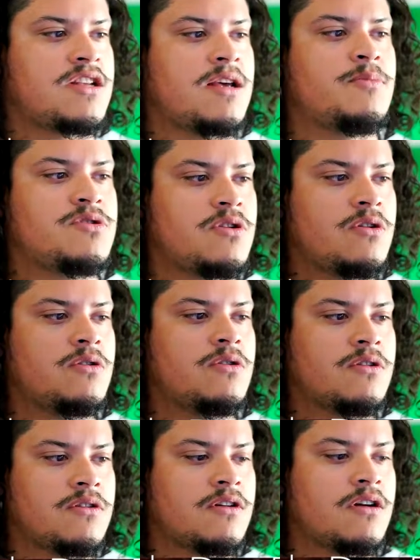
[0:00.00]
episode
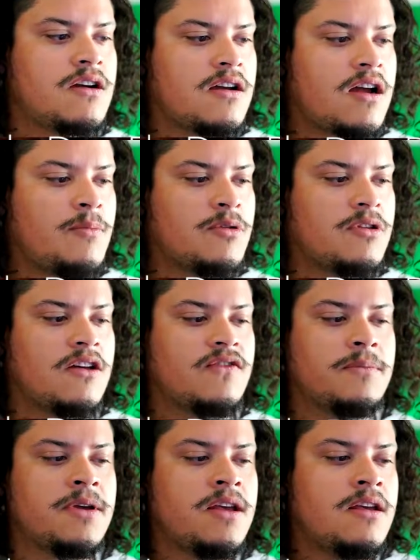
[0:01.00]
or a couple of
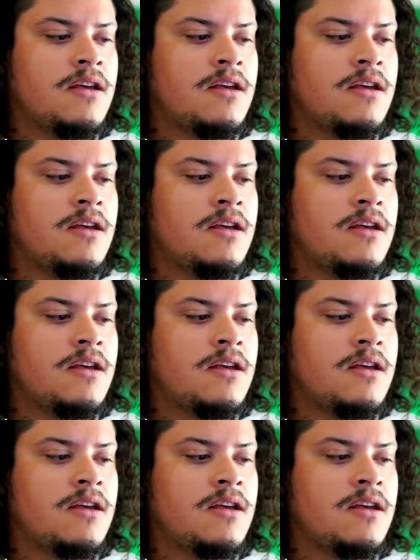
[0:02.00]
them,